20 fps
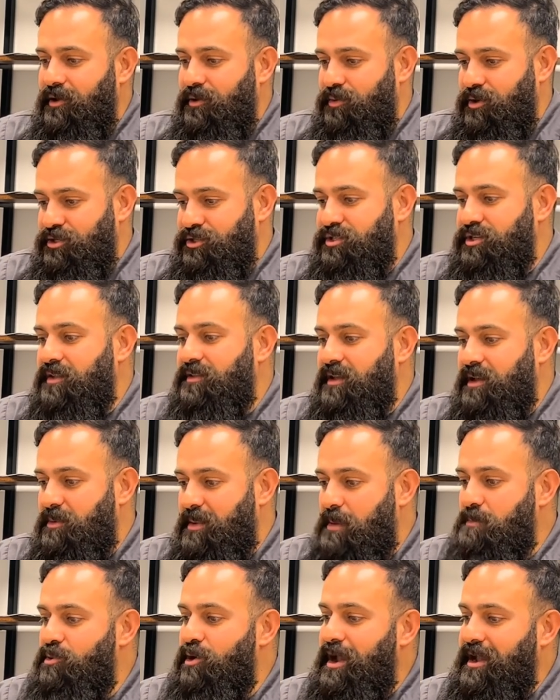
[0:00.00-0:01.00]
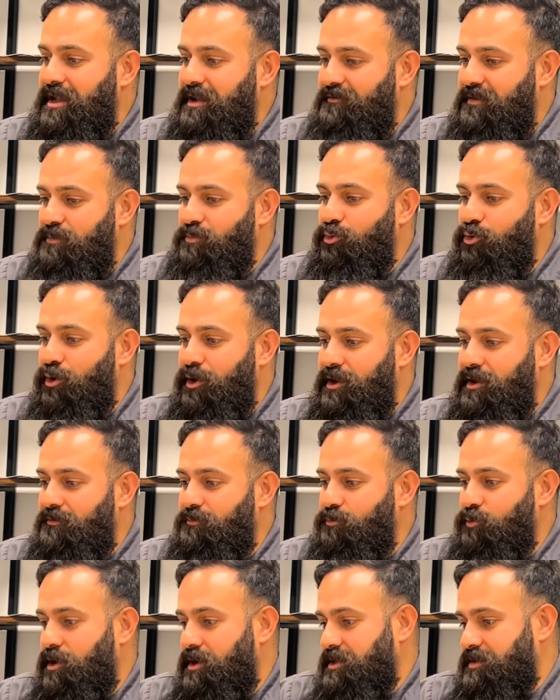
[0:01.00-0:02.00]
Which I think about break even point
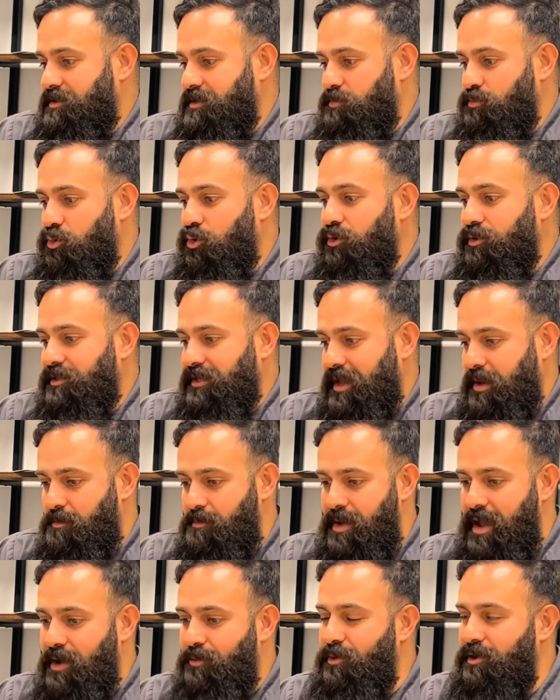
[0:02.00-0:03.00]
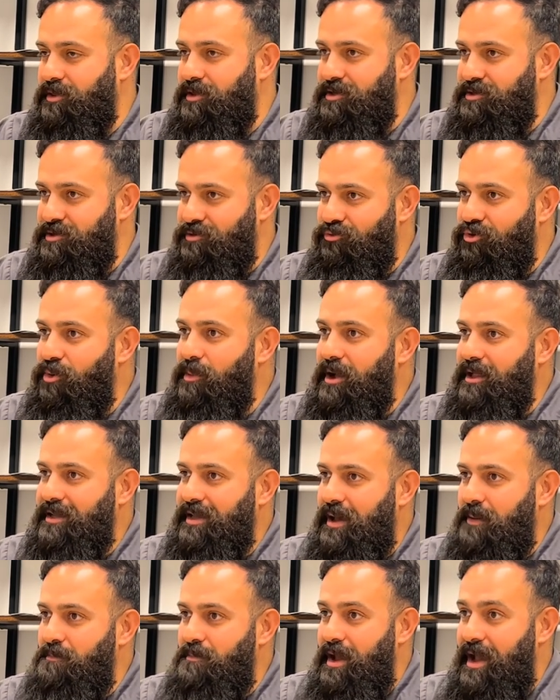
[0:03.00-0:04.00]
of what is the mold can make, what does the robot
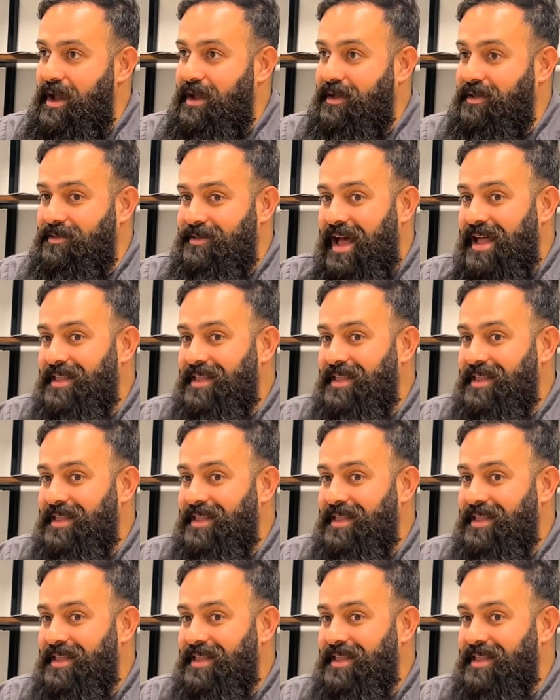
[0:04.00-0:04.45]
can make.